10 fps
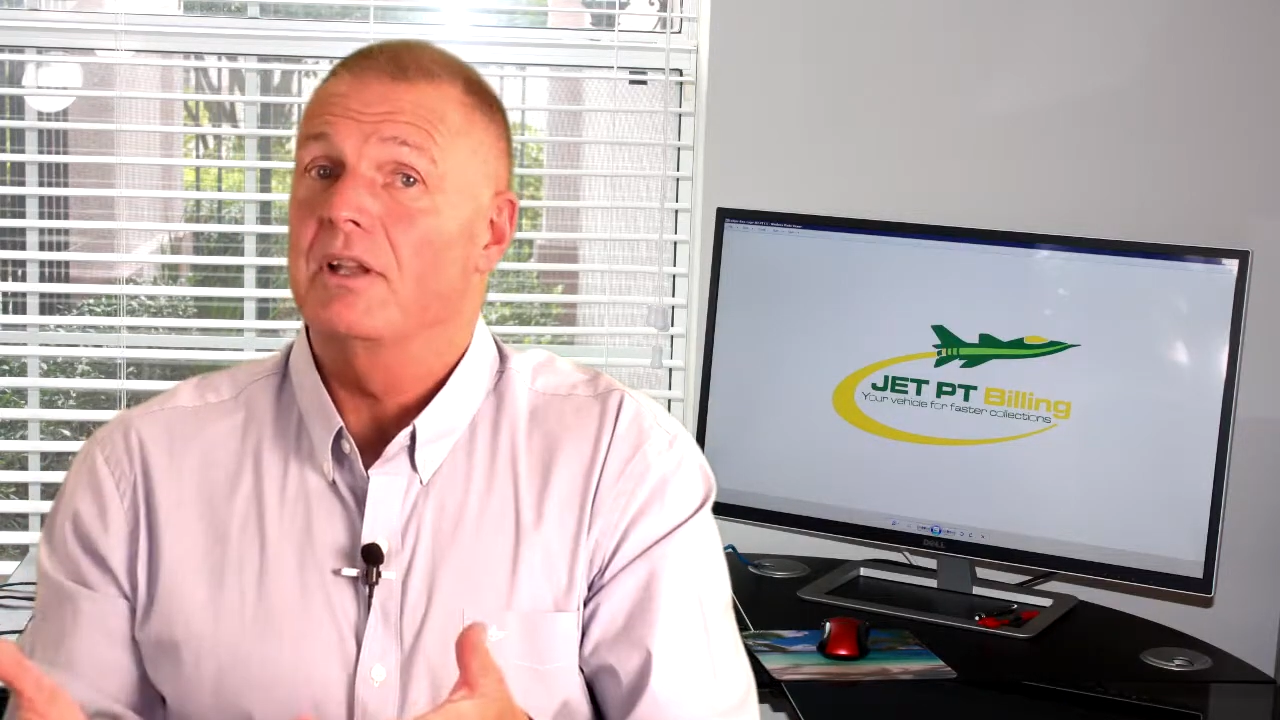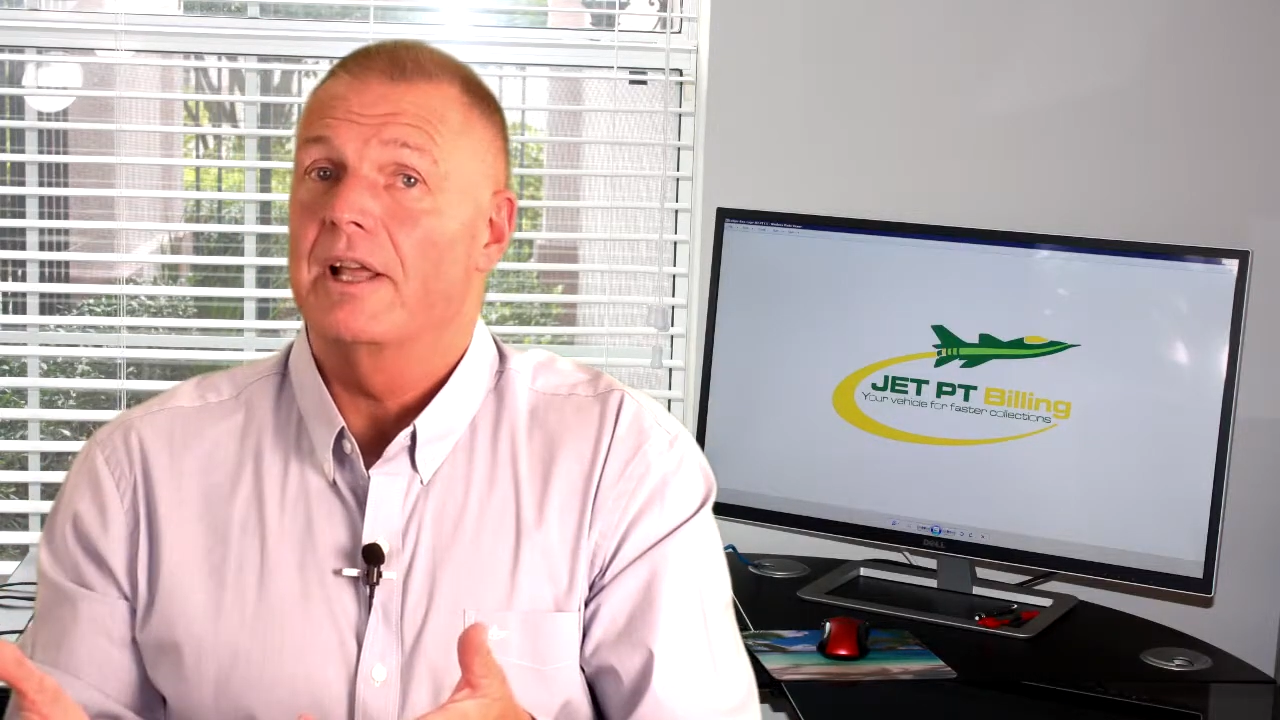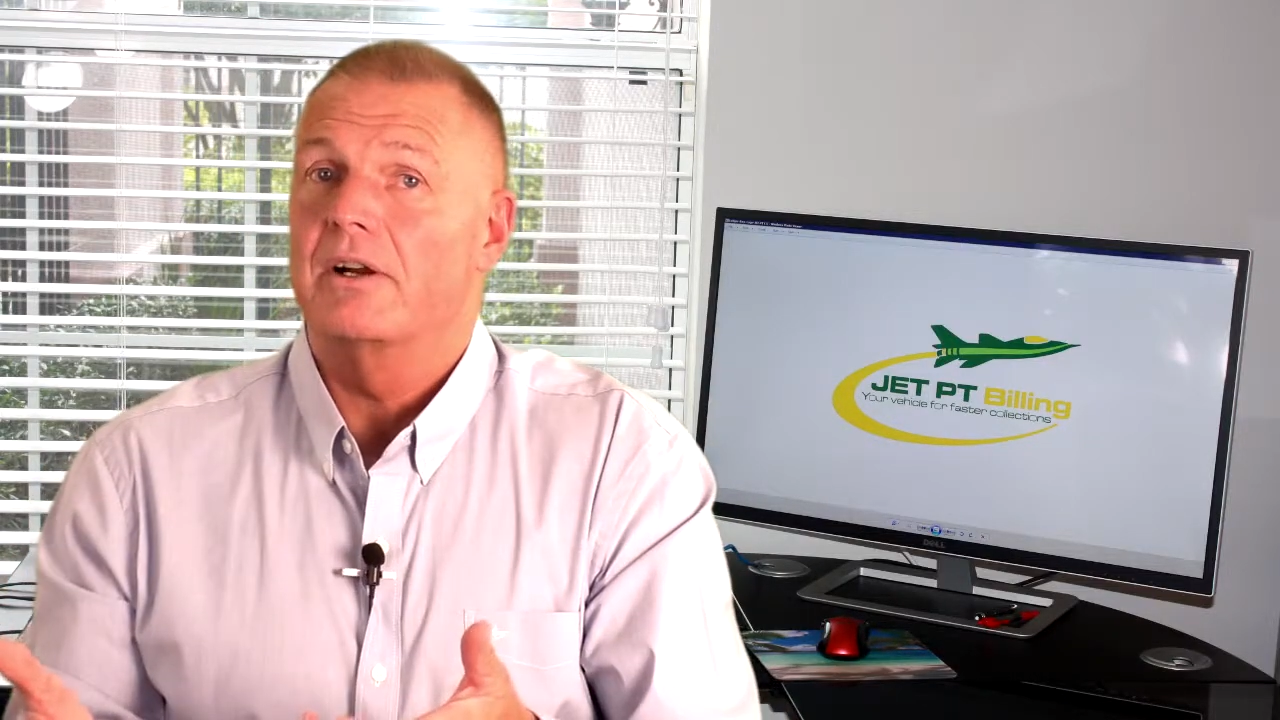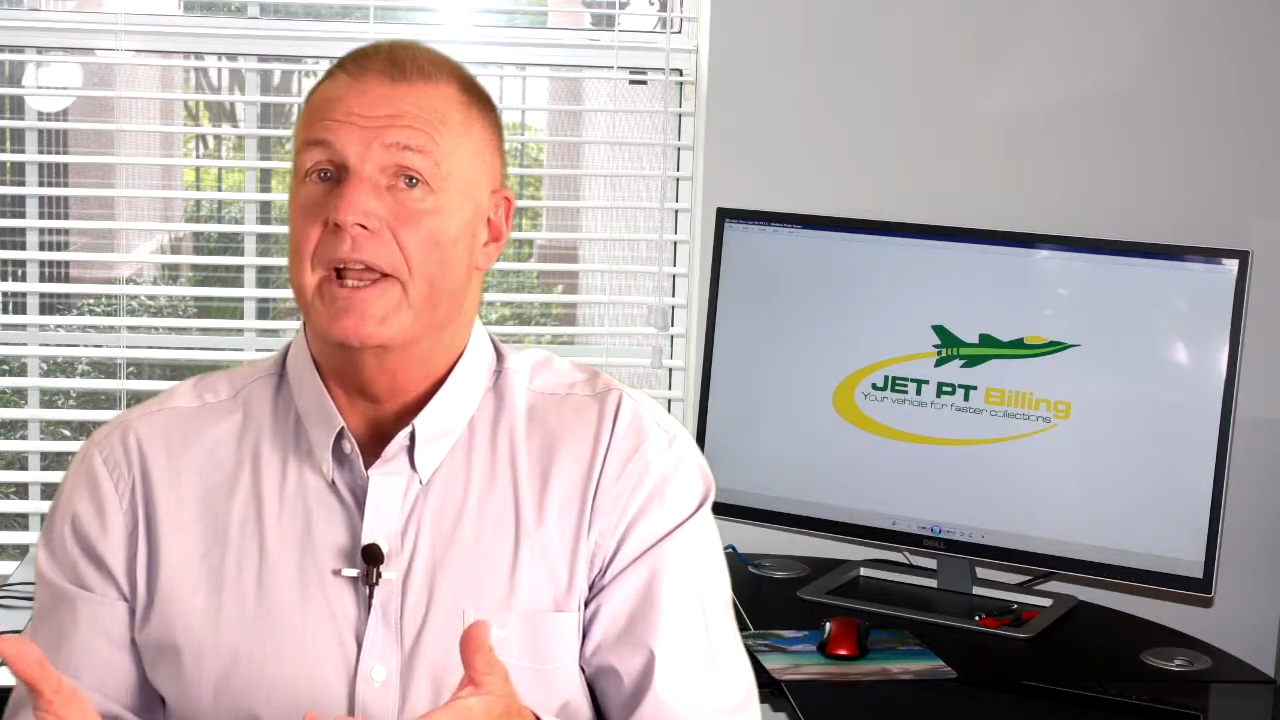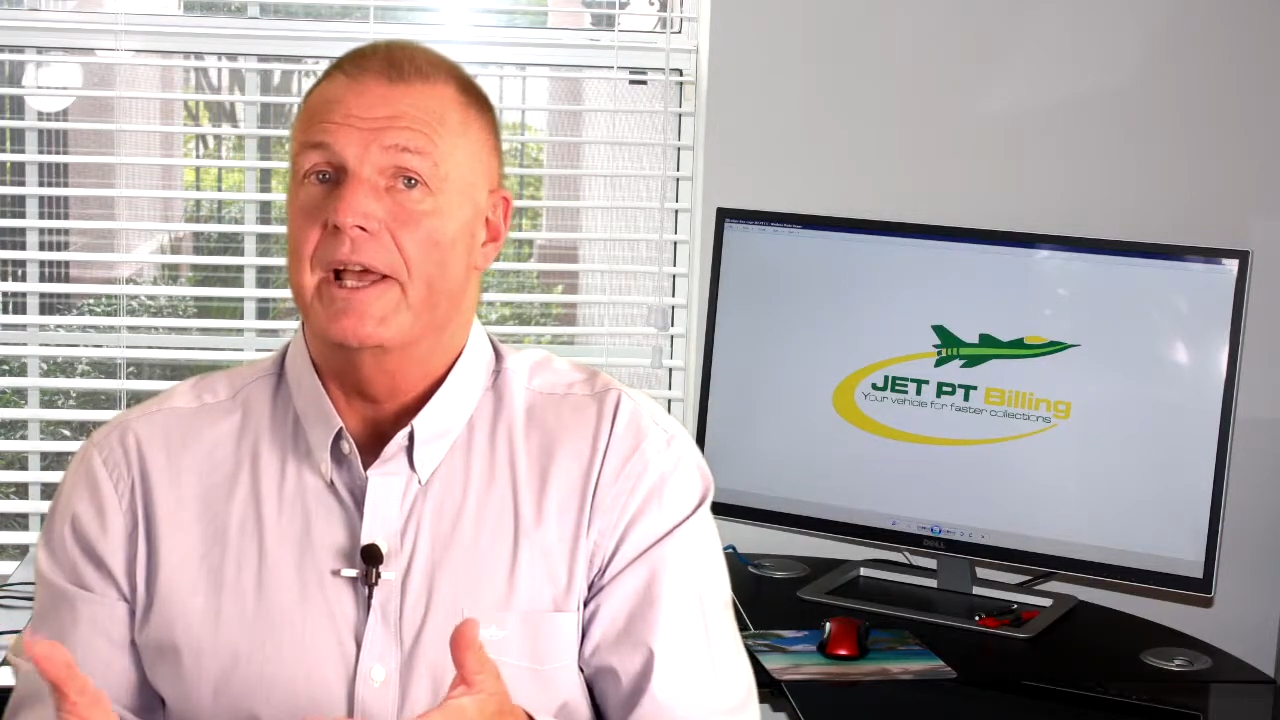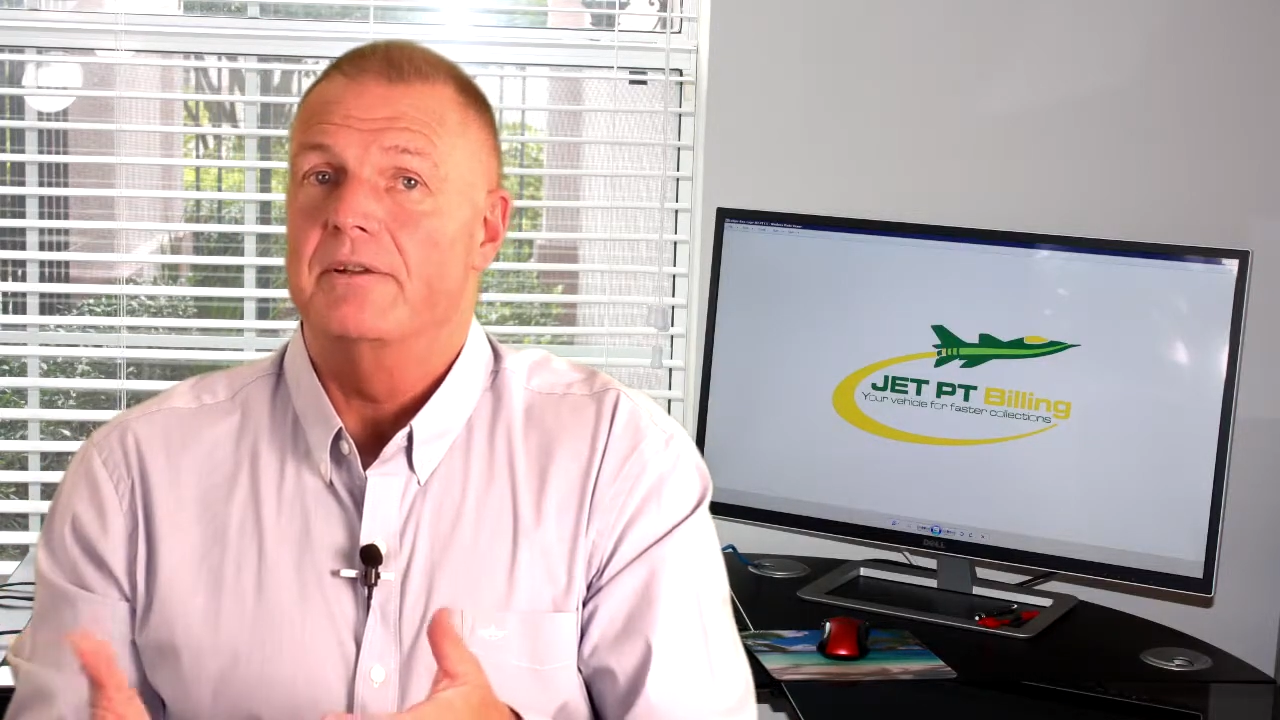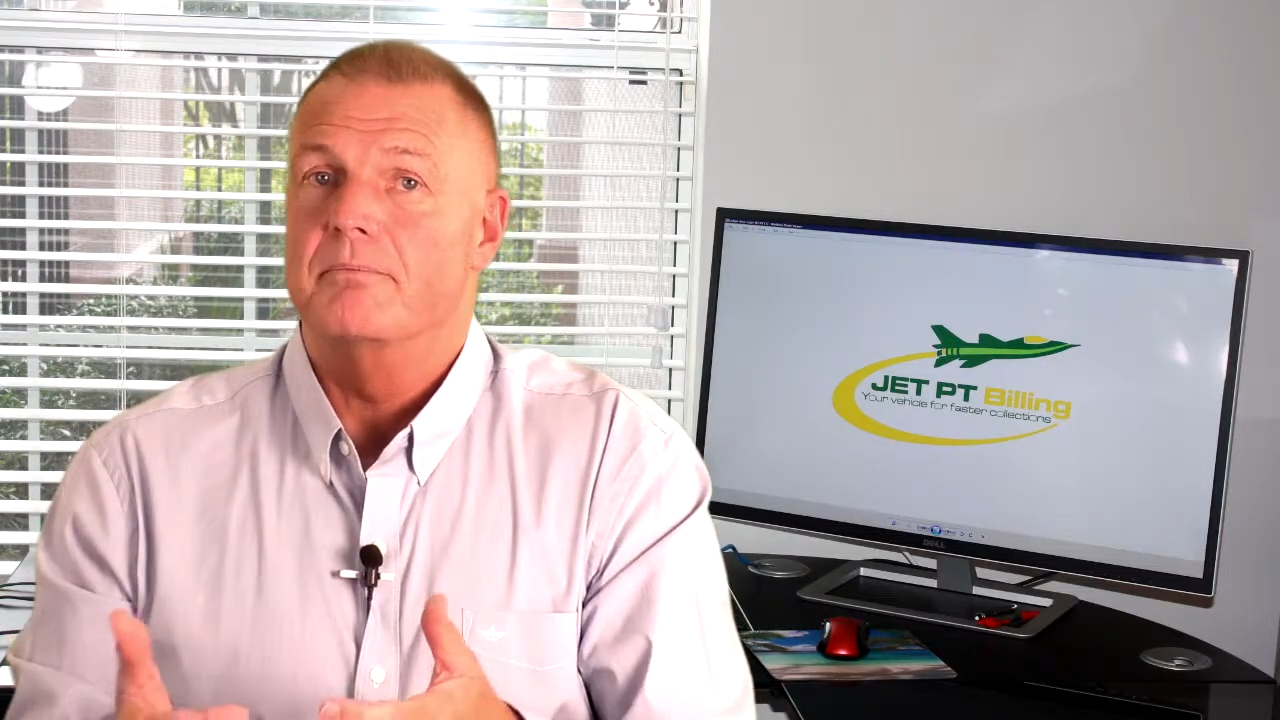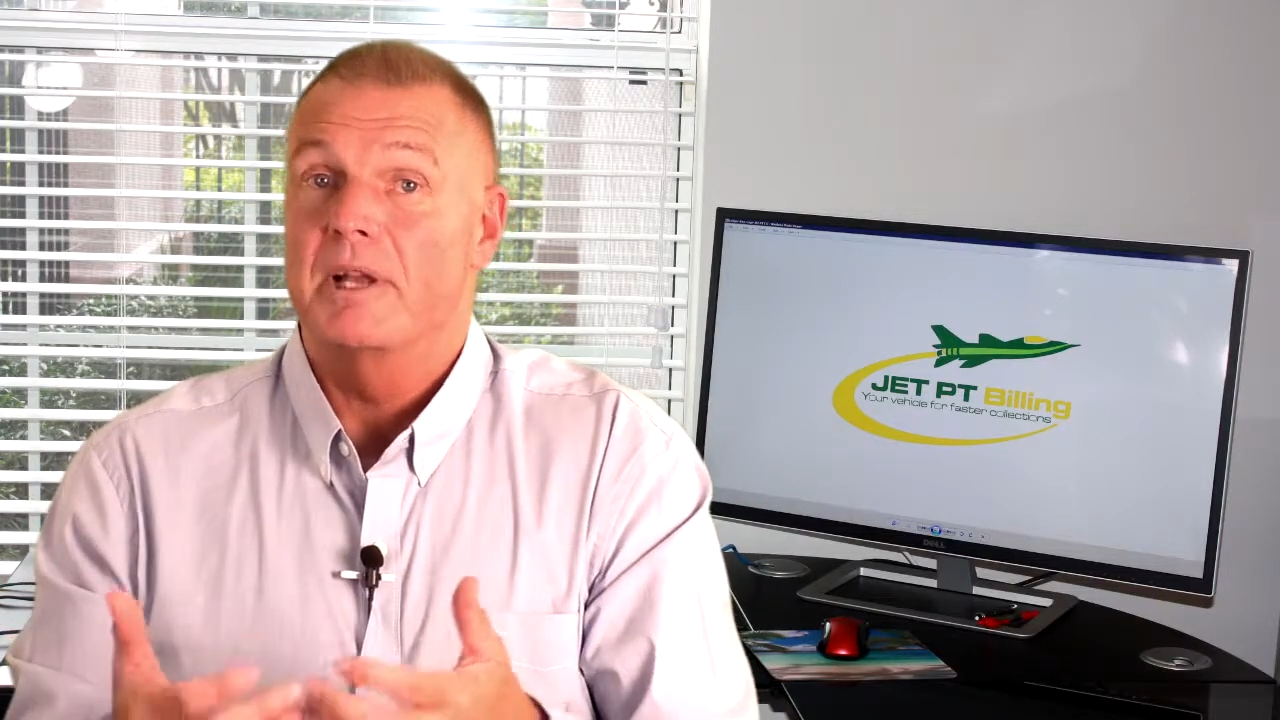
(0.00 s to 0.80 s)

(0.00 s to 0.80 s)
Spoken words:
letterhead,